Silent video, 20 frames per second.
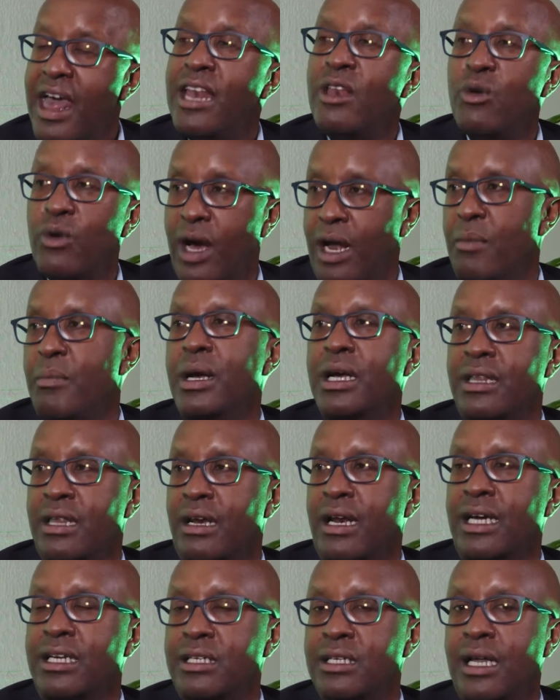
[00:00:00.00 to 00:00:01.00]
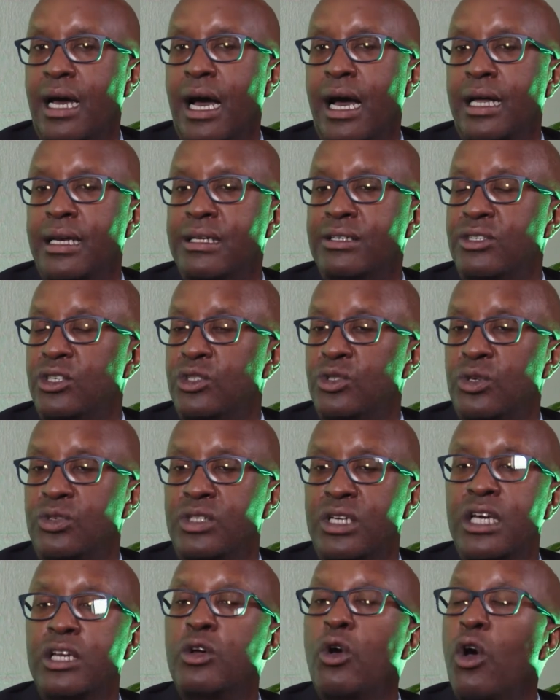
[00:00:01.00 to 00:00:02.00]
then you can make the right
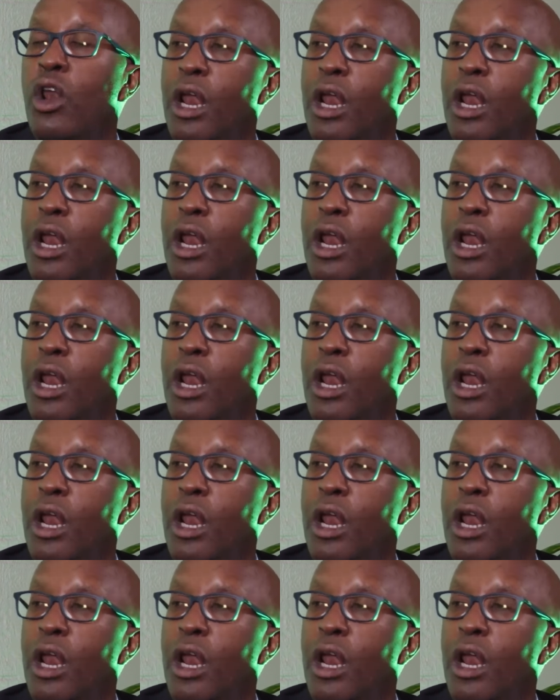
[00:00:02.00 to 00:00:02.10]
decisions in